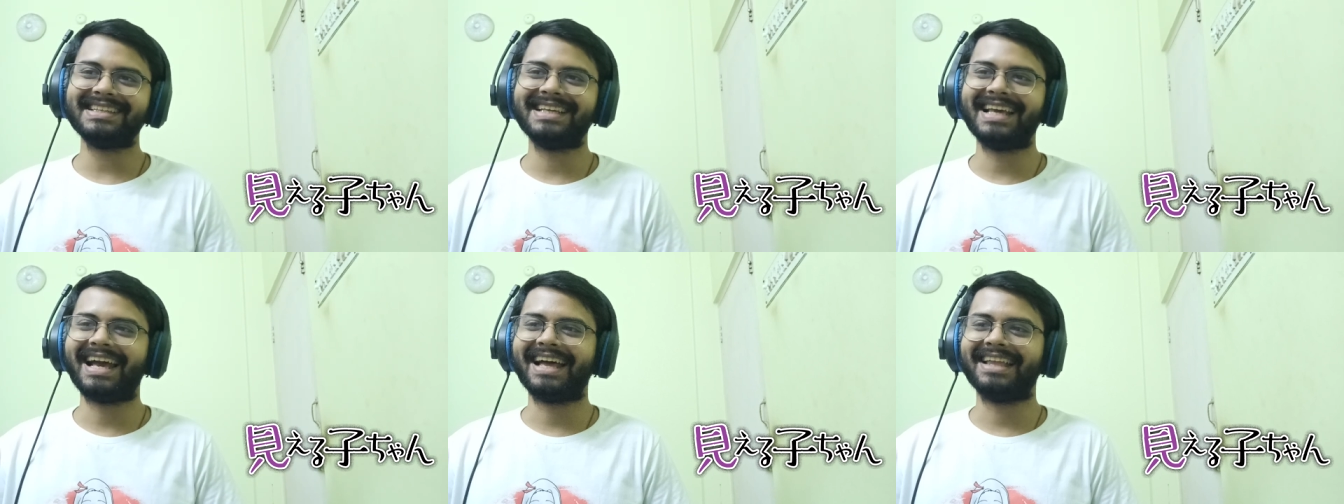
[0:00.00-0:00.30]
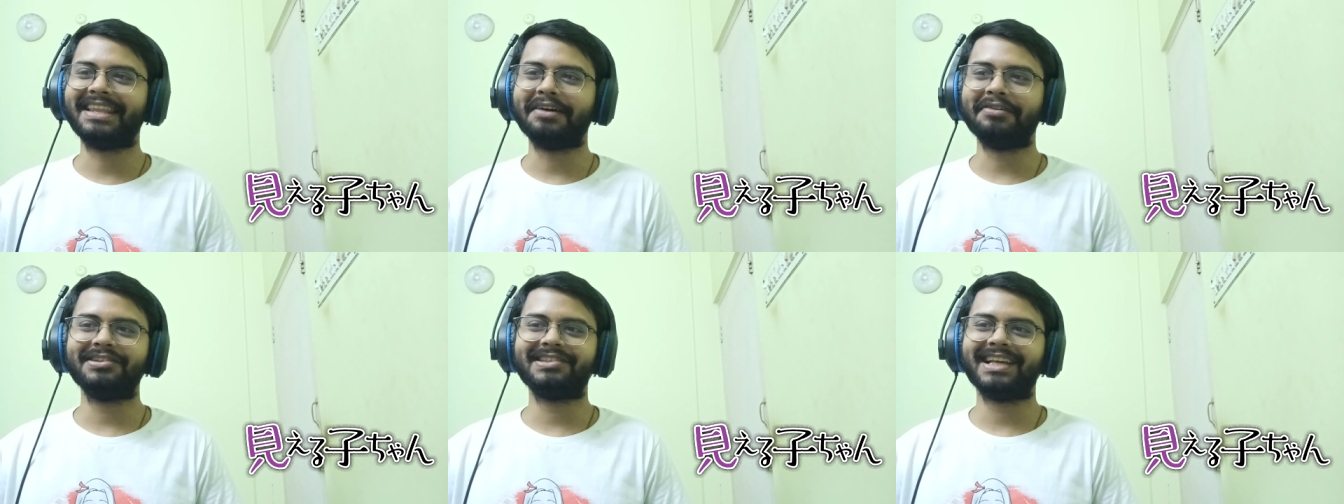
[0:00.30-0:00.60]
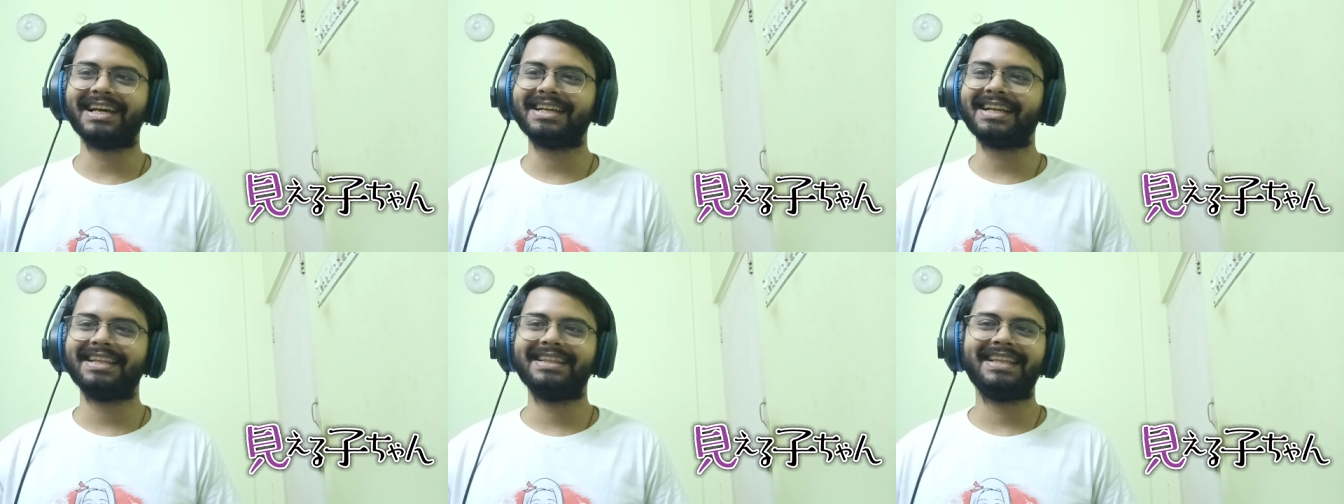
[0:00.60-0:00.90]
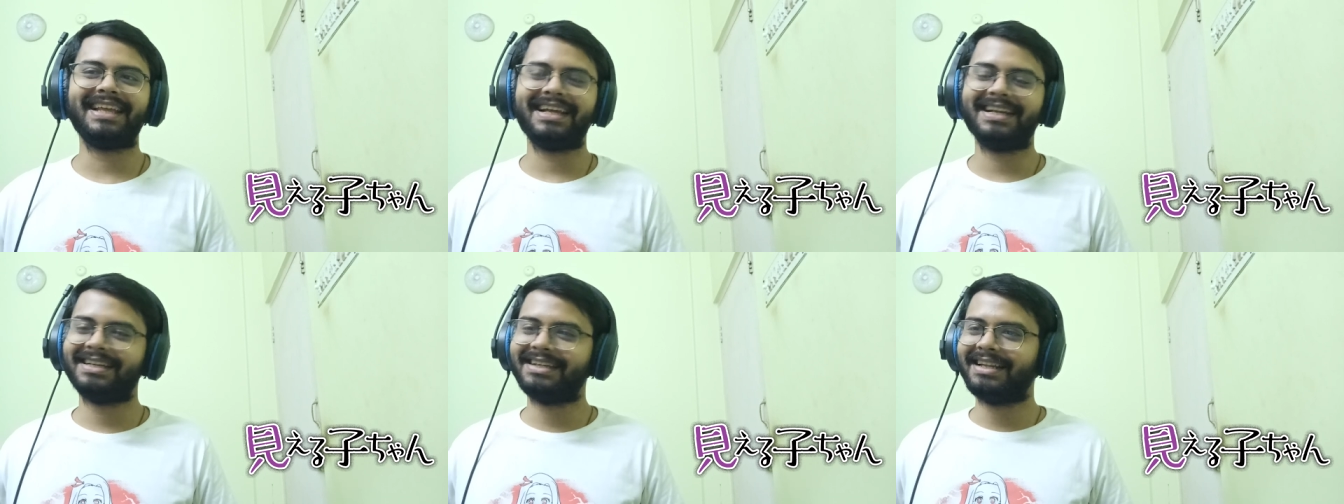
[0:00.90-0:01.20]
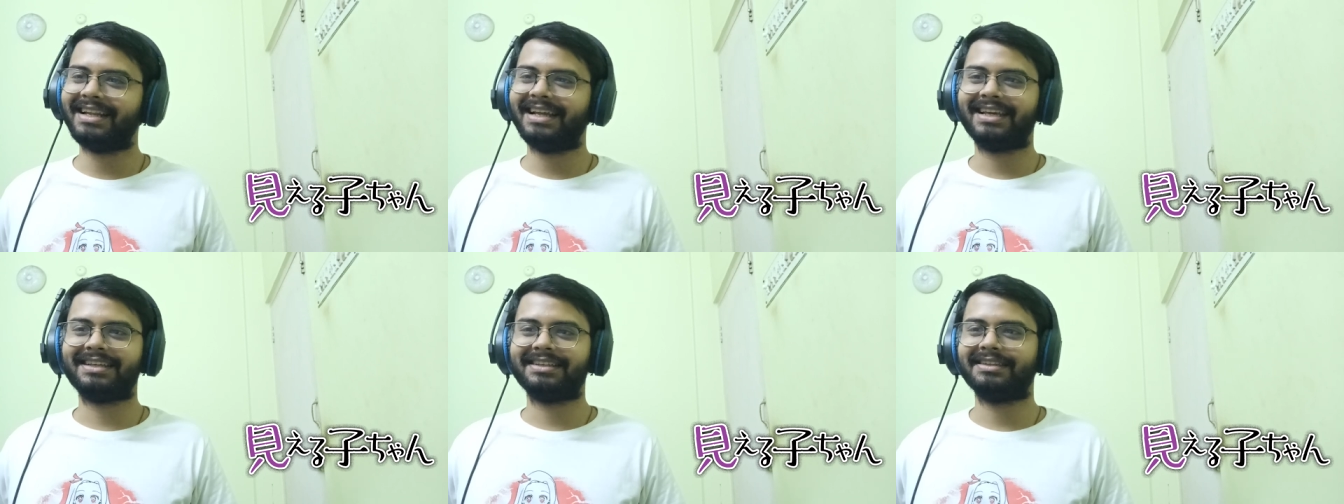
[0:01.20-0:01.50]
yeah, that was that. And
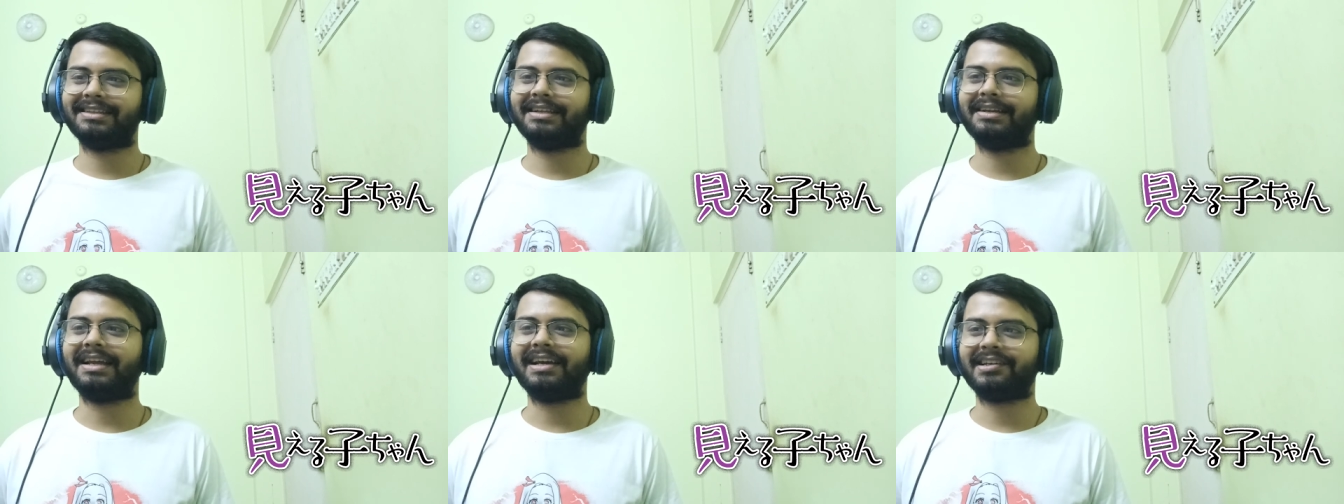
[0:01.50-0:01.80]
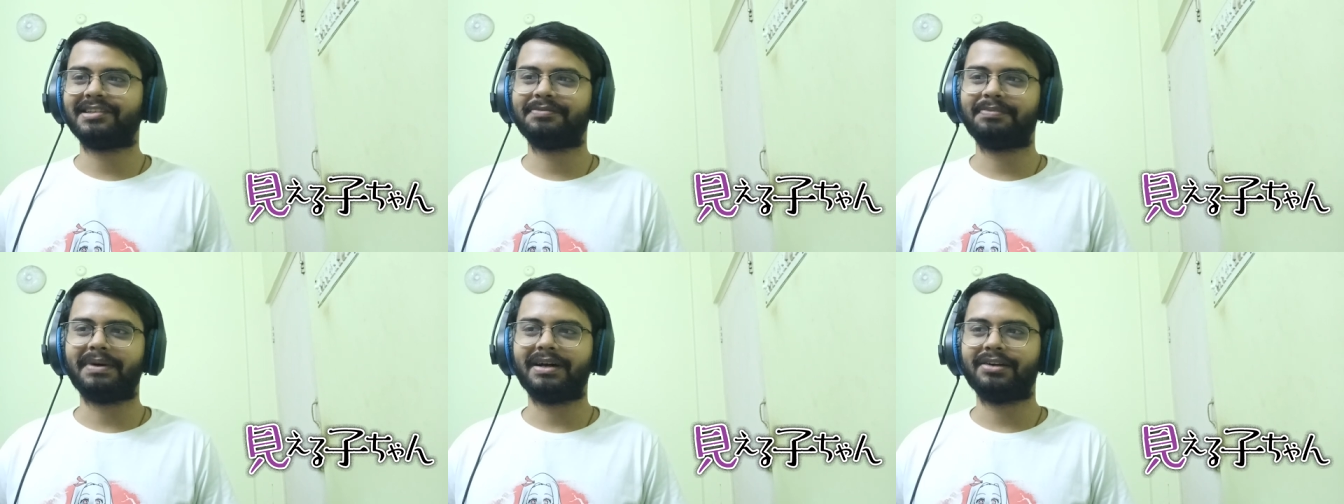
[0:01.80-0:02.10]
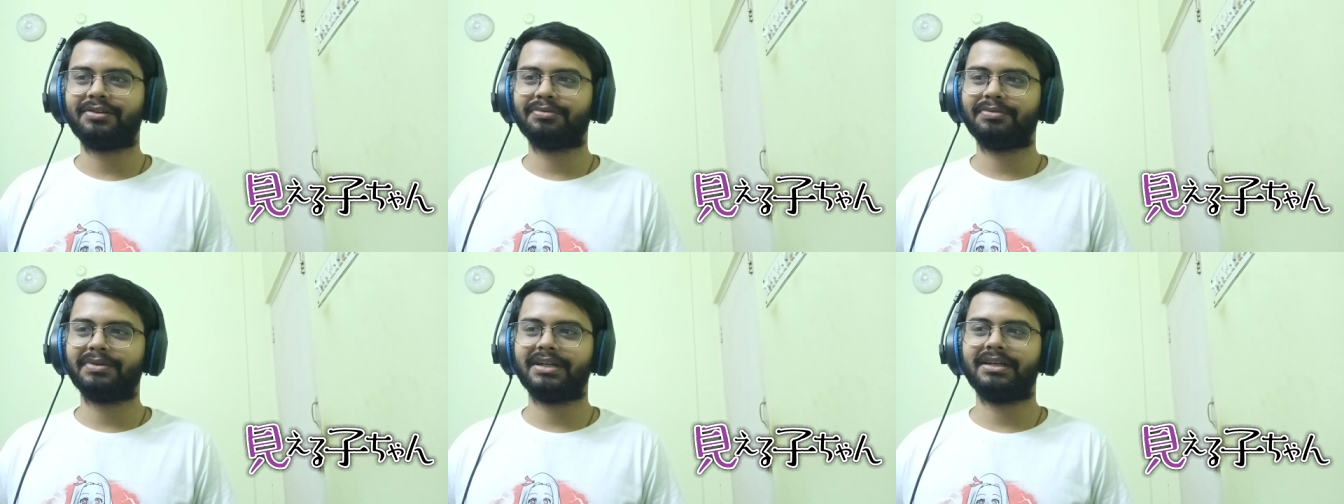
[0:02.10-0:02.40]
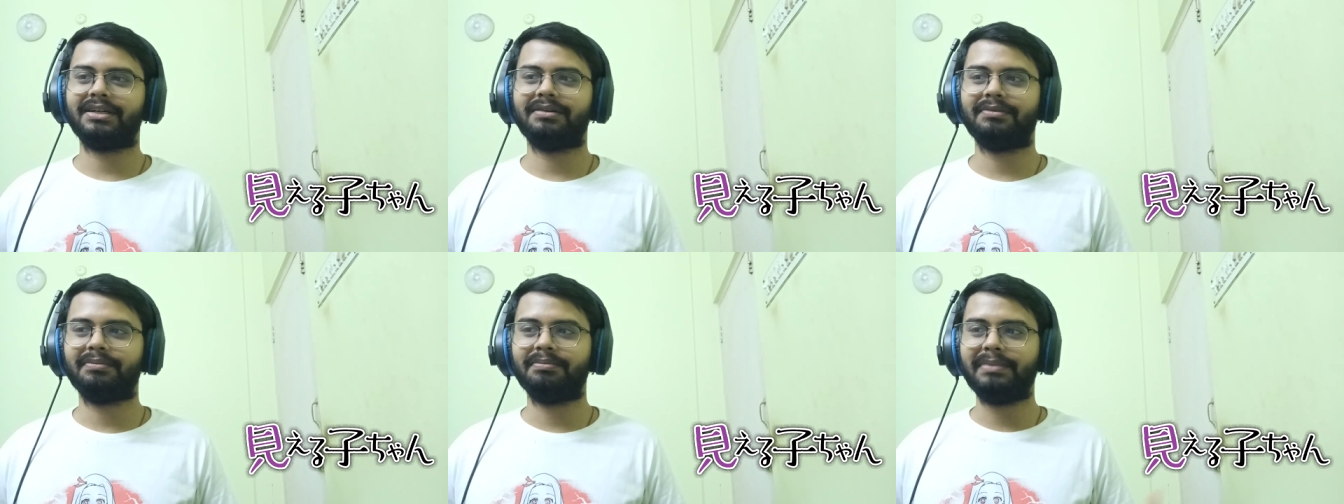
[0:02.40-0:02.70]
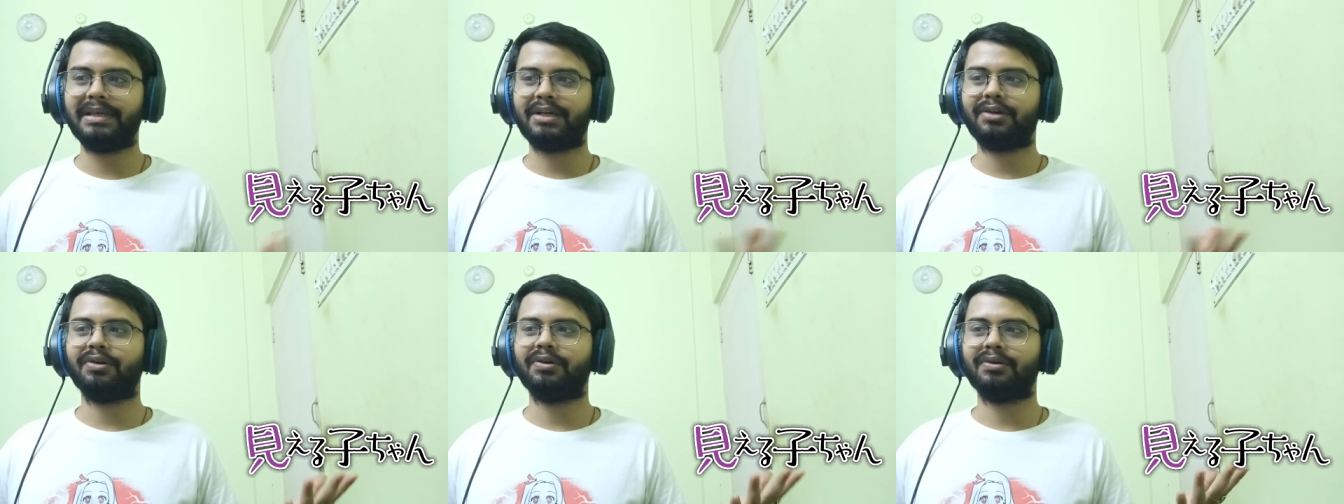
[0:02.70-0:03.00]
then like the next part where
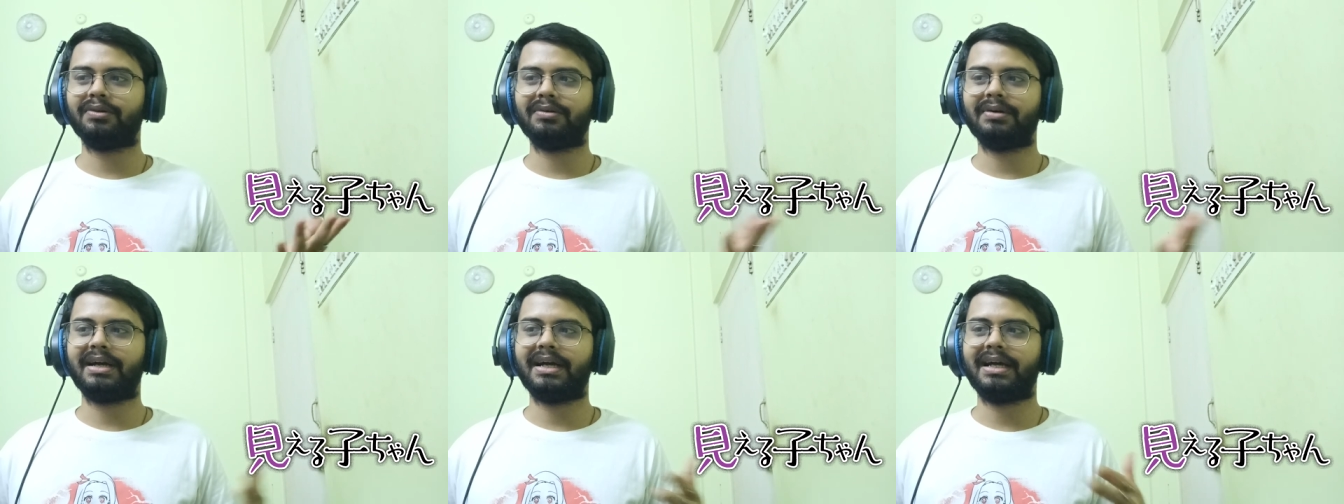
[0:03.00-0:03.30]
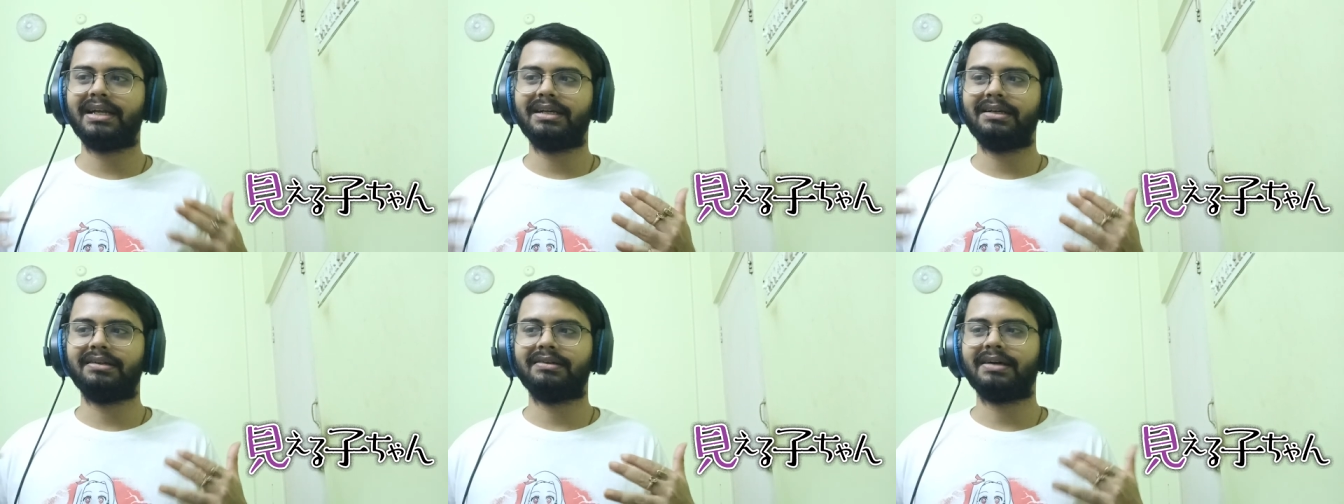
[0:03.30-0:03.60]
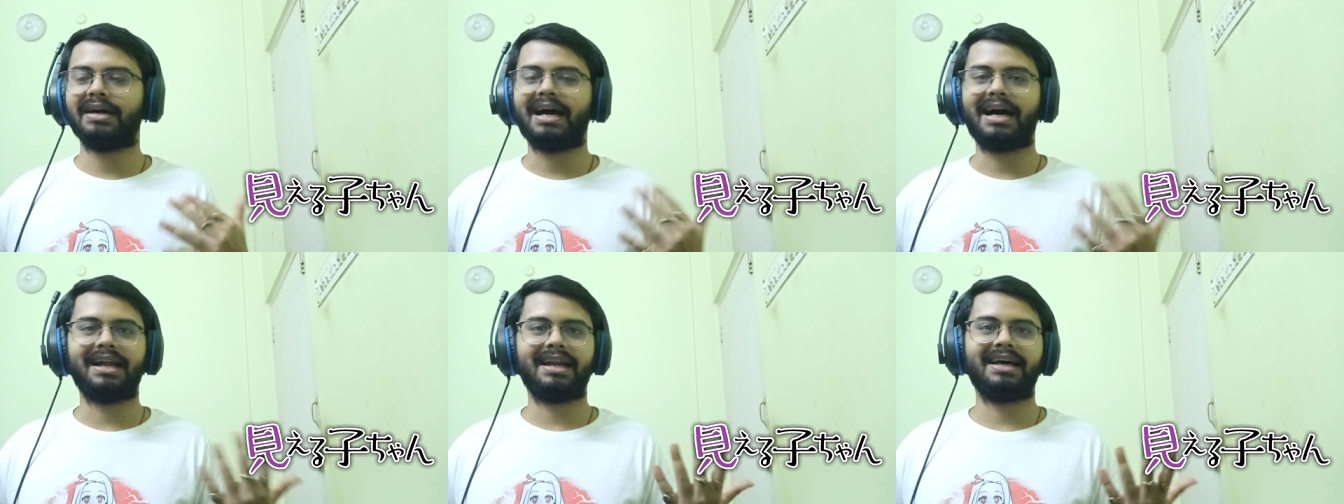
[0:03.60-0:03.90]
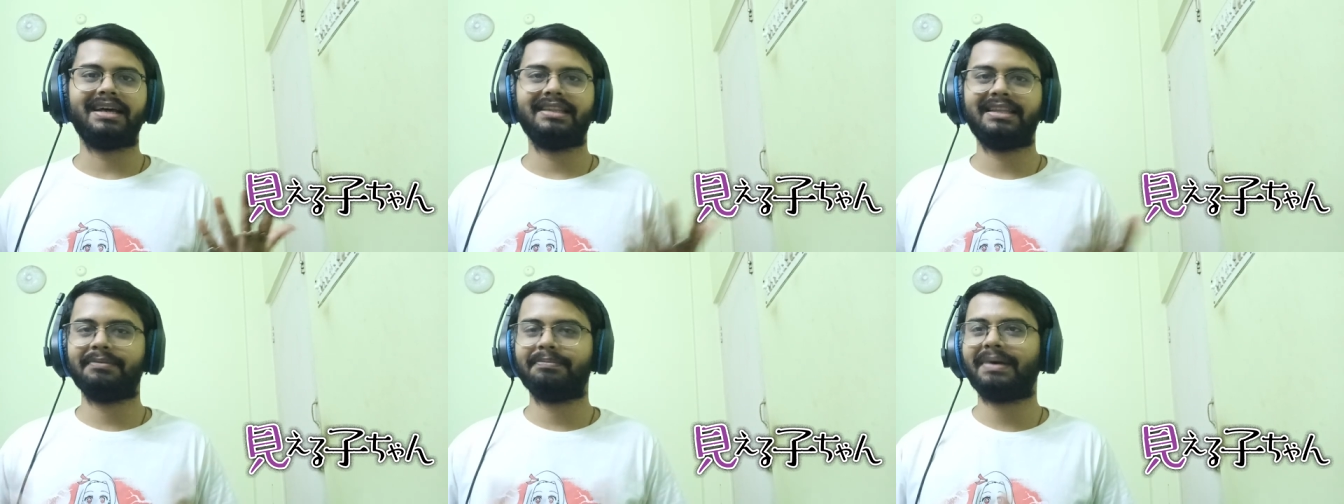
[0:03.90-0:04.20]
Miko and Hana,